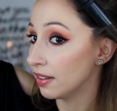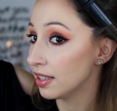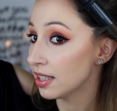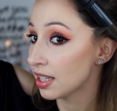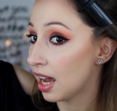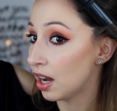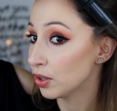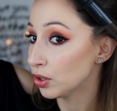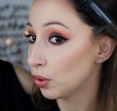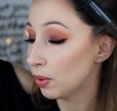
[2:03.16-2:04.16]
and this is how
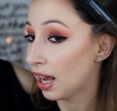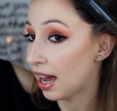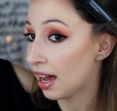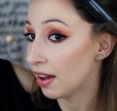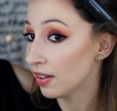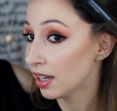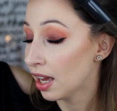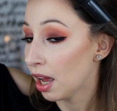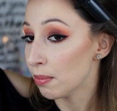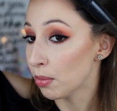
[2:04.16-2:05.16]
you will have
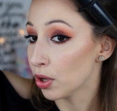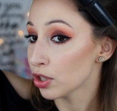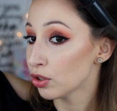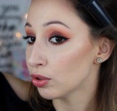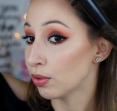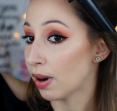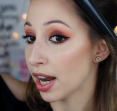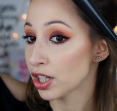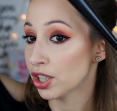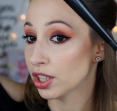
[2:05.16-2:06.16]
a more
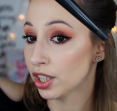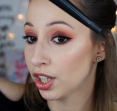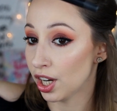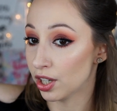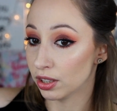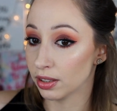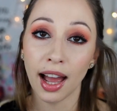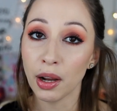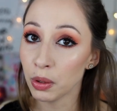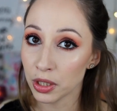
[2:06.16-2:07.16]
structured curl.
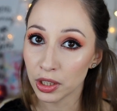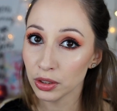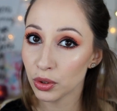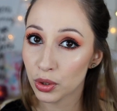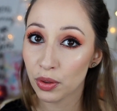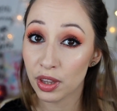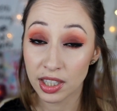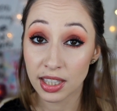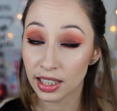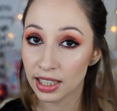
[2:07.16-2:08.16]
I will not do
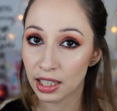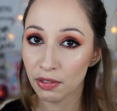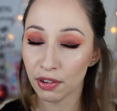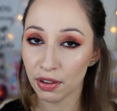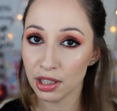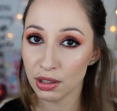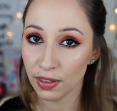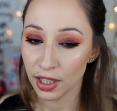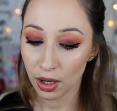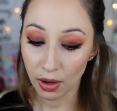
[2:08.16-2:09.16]
this technique for this
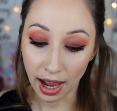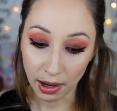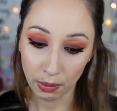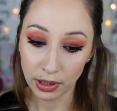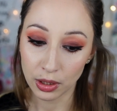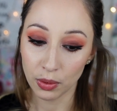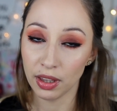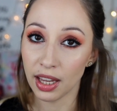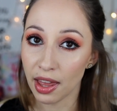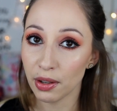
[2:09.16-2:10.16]
video, I will do
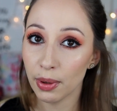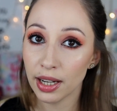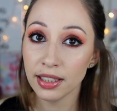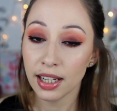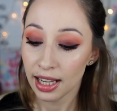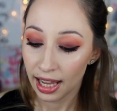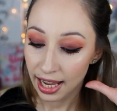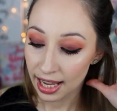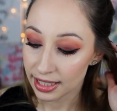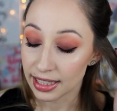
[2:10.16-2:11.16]
the other one,
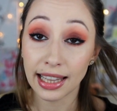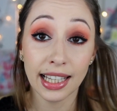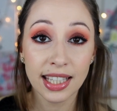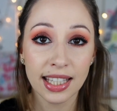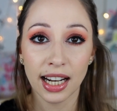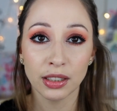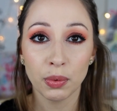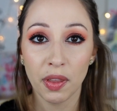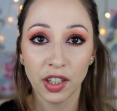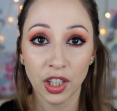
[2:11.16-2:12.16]
and let's start
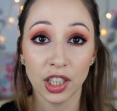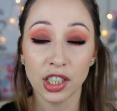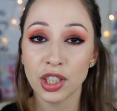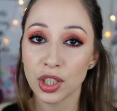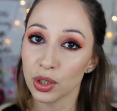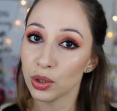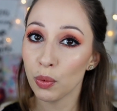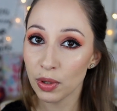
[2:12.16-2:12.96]
with the curls so you